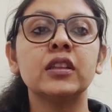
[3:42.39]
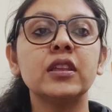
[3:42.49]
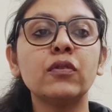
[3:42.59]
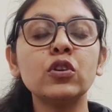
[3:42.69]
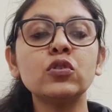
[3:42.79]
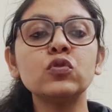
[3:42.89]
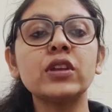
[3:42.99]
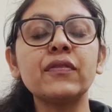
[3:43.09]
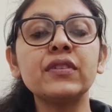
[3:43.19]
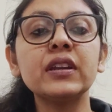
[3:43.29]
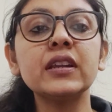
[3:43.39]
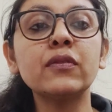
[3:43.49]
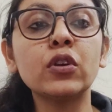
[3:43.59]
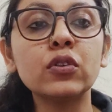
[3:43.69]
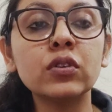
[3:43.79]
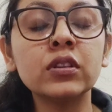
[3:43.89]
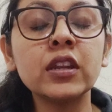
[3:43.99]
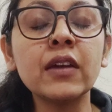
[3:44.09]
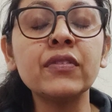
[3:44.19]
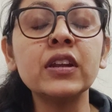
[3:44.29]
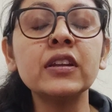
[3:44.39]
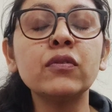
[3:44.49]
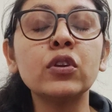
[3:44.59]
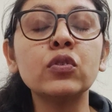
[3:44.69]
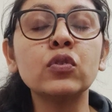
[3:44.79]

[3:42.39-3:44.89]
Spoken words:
They definitely want to